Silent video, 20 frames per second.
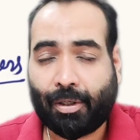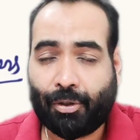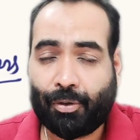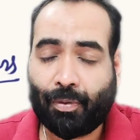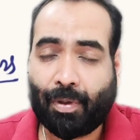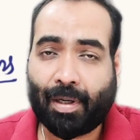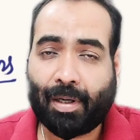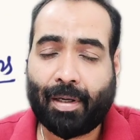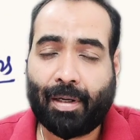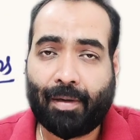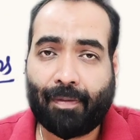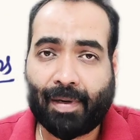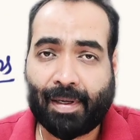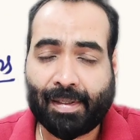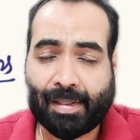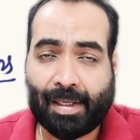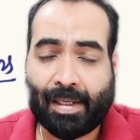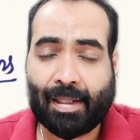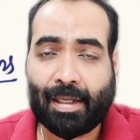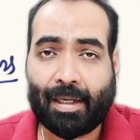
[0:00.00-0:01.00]
You are
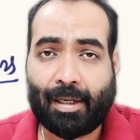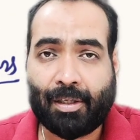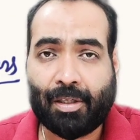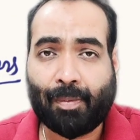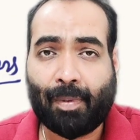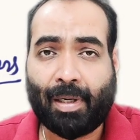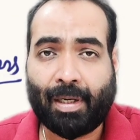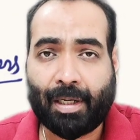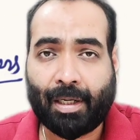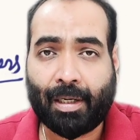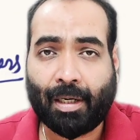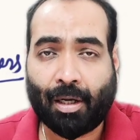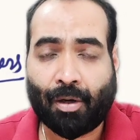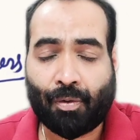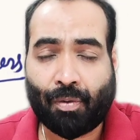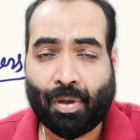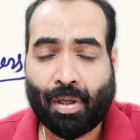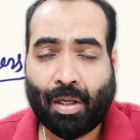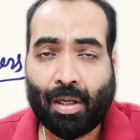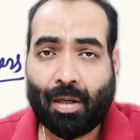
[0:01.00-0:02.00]
devising the eligibility
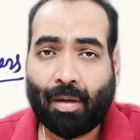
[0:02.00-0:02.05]
now,